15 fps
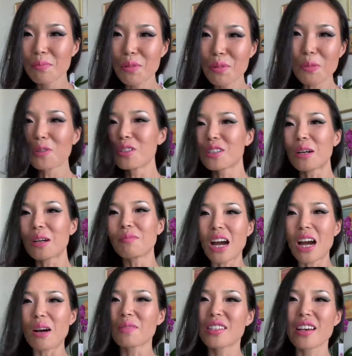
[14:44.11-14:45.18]
People
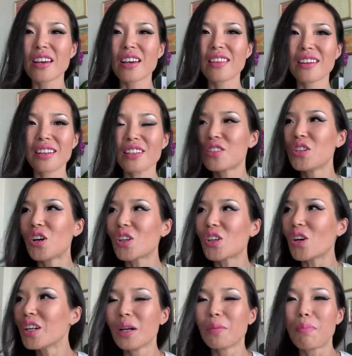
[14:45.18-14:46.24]
sometimes say that it's not
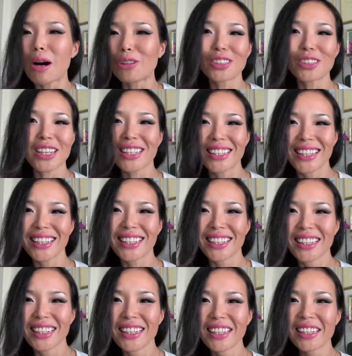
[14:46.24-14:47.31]
only about
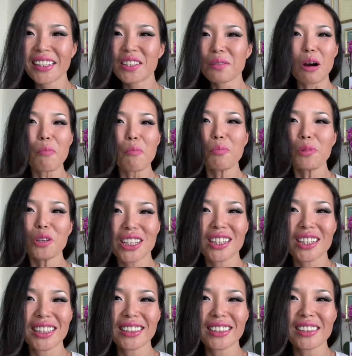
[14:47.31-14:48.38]
technique, it's about
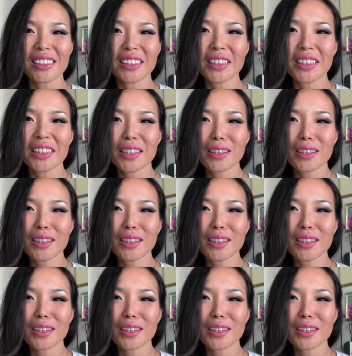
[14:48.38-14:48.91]
musicality.